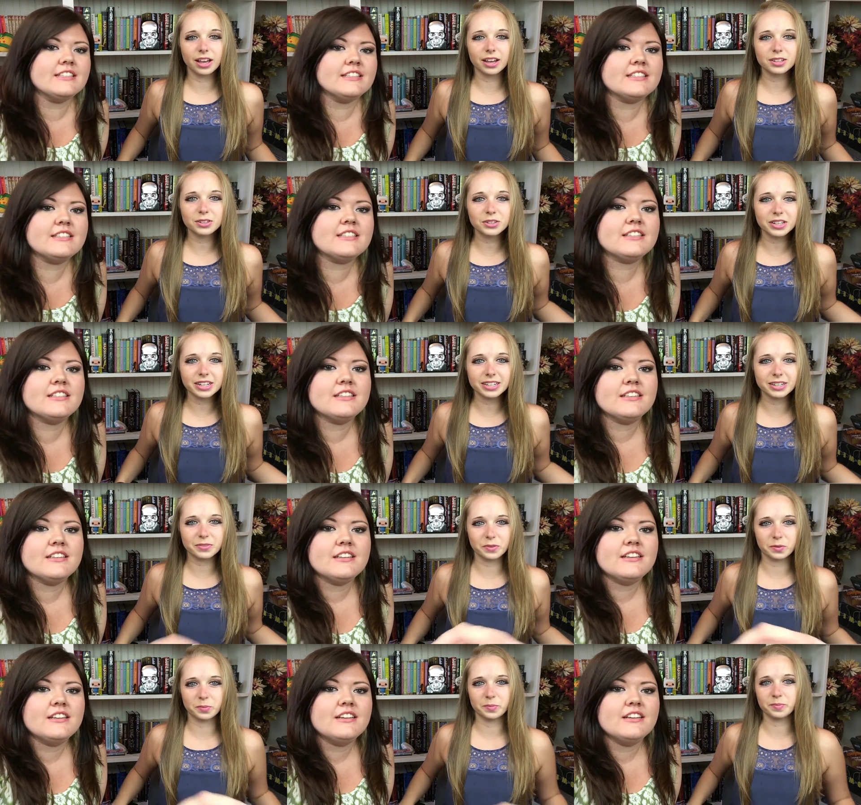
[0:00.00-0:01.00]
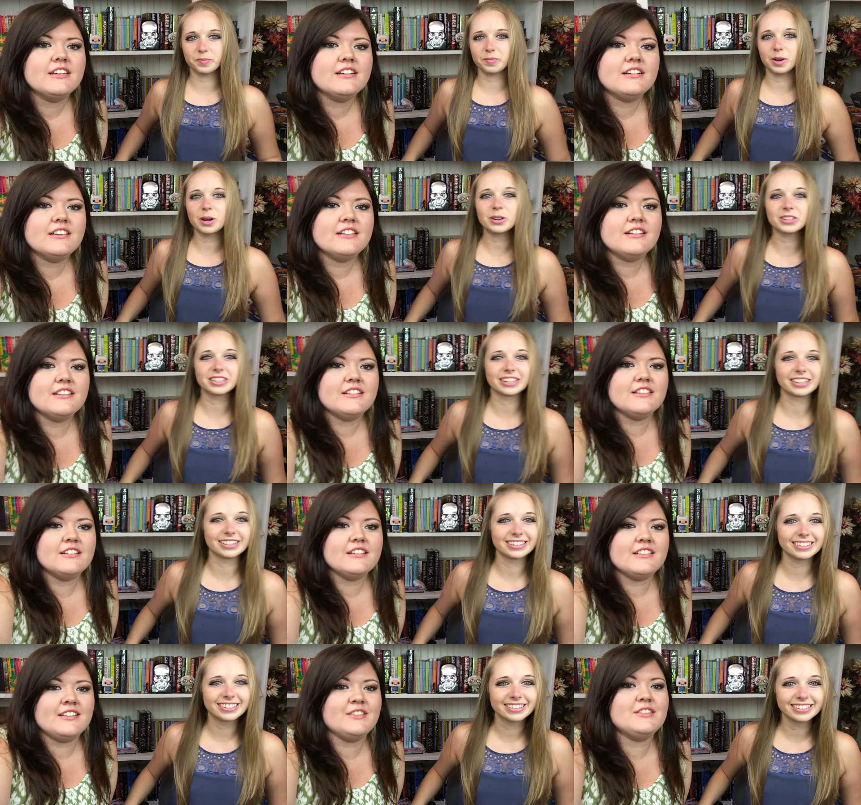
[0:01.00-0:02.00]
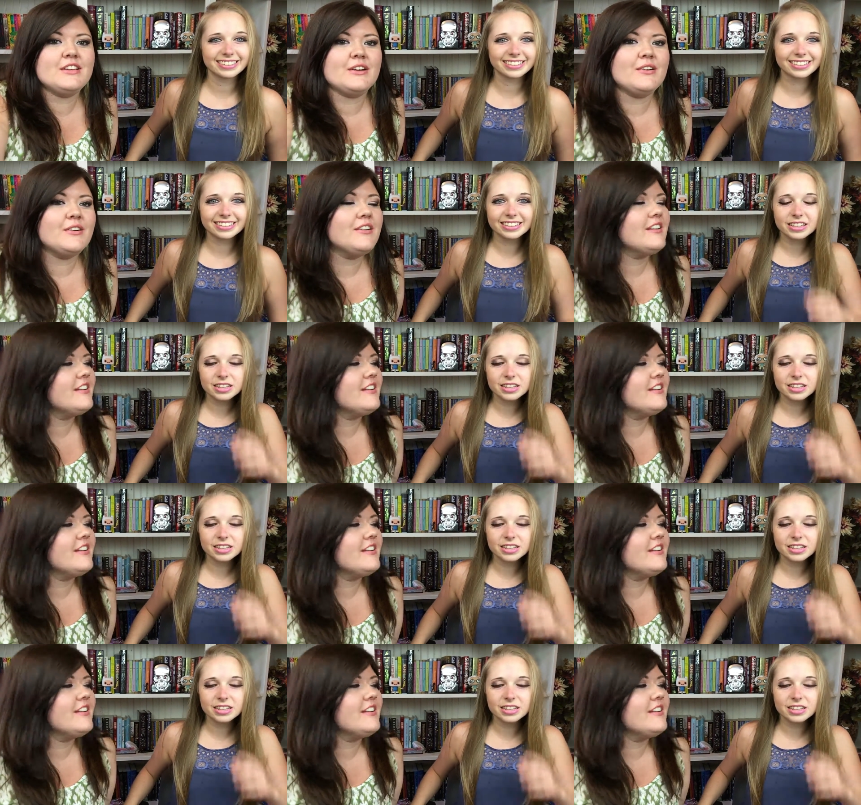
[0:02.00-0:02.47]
Speaker 1: Like, is... I look like a different person. You do.